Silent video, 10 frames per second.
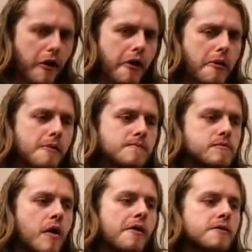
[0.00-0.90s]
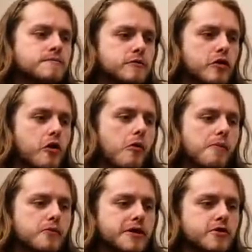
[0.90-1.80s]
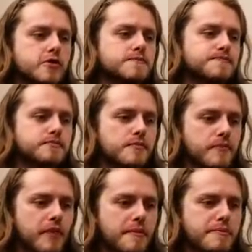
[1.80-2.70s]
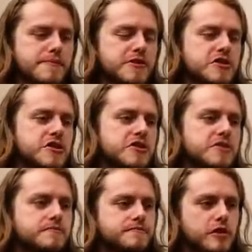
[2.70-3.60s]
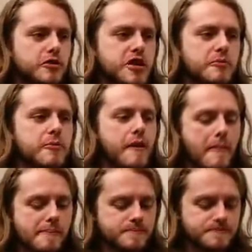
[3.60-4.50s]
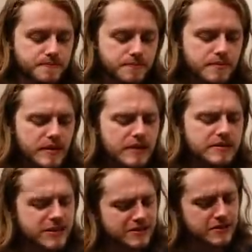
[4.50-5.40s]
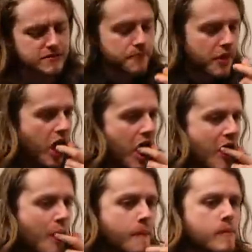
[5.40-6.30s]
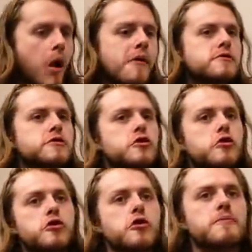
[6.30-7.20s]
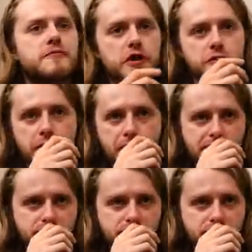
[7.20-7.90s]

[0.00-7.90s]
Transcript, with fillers: Open, call, we call, mid position ish, low jack probably. Sixes. Call call Five way.